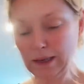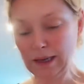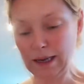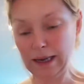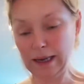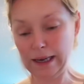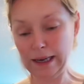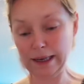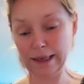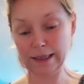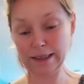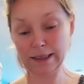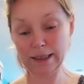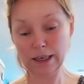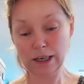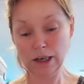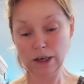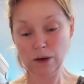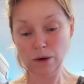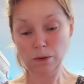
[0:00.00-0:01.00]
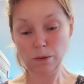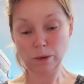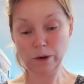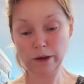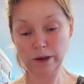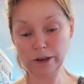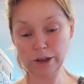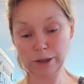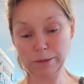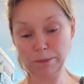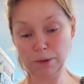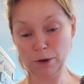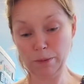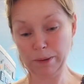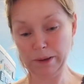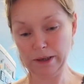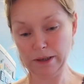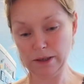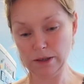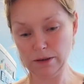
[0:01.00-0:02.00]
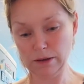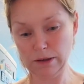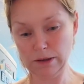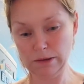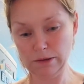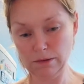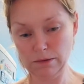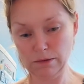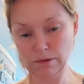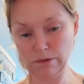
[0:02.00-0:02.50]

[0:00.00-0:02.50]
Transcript: and we're going to pop it into a little